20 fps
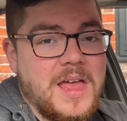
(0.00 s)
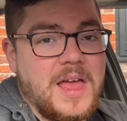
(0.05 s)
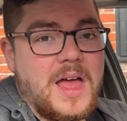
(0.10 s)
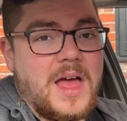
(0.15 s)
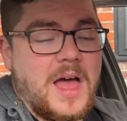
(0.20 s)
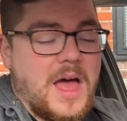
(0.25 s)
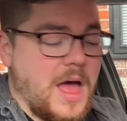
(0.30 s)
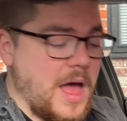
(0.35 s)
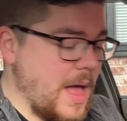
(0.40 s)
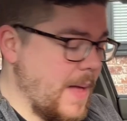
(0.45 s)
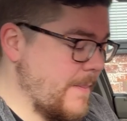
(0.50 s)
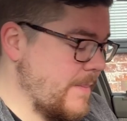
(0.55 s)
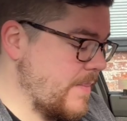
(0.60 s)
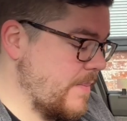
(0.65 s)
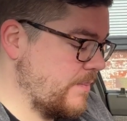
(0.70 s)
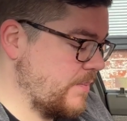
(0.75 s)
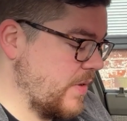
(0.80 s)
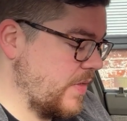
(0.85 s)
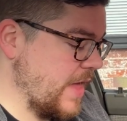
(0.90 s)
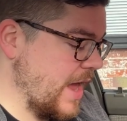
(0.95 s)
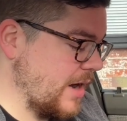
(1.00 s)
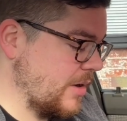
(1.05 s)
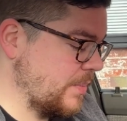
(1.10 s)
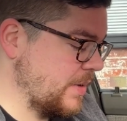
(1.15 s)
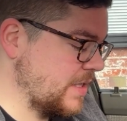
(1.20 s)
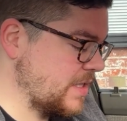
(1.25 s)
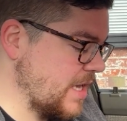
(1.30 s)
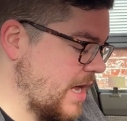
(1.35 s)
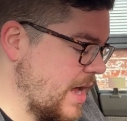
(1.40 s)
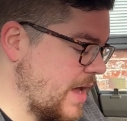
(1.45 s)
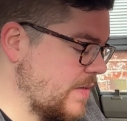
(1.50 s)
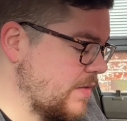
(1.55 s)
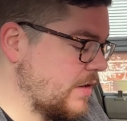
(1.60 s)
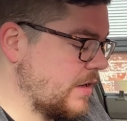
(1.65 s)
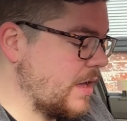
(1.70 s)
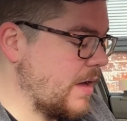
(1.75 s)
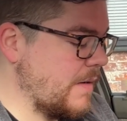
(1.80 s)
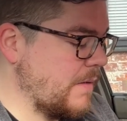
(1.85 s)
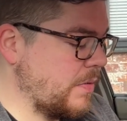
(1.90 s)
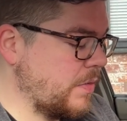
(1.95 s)
But that will be done,
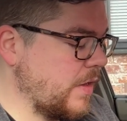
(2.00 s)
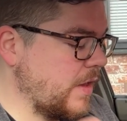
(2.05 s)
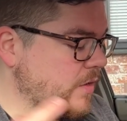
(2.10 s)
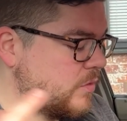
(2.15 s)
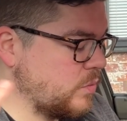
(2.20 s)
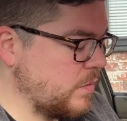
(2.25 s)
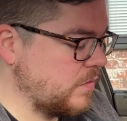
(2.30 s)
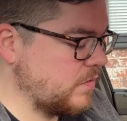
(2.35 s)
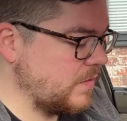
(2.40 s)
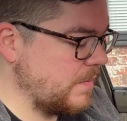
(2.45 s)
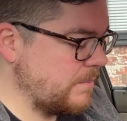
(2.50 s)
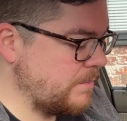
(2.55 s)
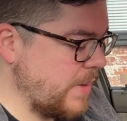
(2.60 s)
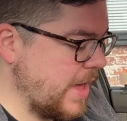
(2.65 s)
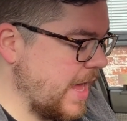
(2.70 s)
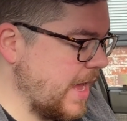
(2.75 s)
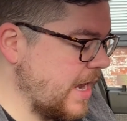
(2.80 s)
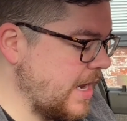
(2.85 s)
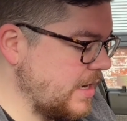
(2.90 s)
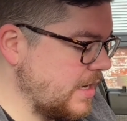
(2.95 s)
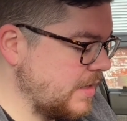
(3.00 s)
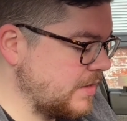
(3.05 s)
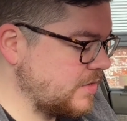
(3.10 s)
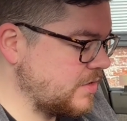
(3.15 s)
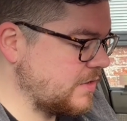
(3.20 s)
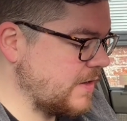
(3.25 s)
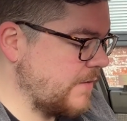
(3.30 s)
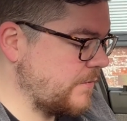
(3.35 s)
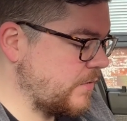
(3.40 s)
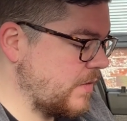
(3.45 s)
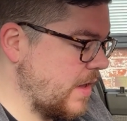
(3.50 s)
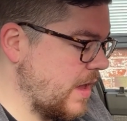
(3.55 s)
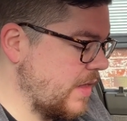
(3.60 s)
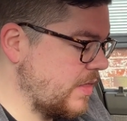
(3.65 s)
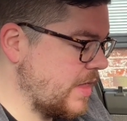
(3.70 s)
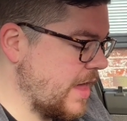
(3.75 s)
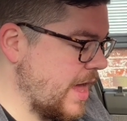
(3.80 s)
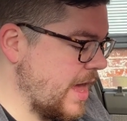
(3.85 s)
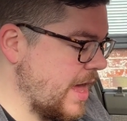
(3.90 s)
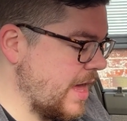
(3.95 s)
and go over things with some paint and stuff
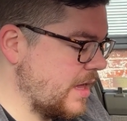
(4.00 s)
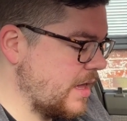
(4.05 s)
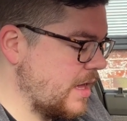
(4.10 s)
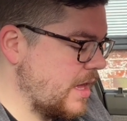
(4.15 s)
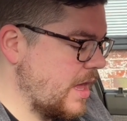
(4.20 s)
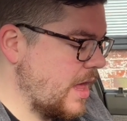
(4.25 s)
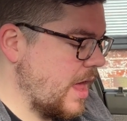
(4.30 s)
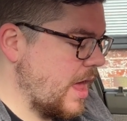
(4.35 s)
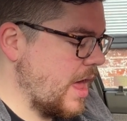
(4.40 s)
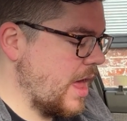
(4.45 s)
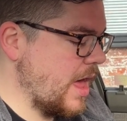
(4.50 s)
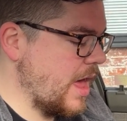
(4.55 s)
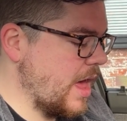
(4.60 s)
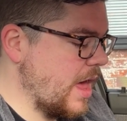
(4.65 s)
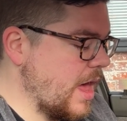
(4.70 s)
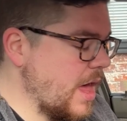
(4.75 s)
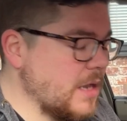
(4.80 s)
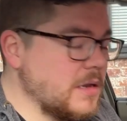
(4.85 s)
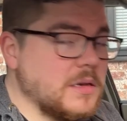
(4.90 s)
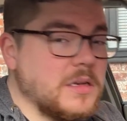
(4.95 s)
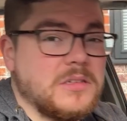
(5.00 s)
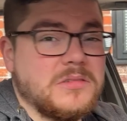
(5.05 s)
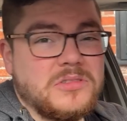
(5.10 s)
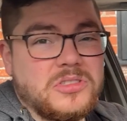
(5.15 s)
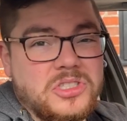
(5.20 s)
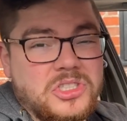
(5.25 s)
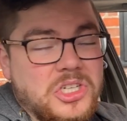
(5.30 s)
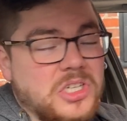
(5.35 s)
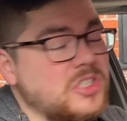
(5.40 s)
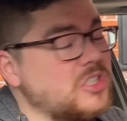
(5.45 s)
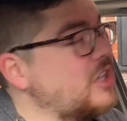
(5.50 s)
like that, and just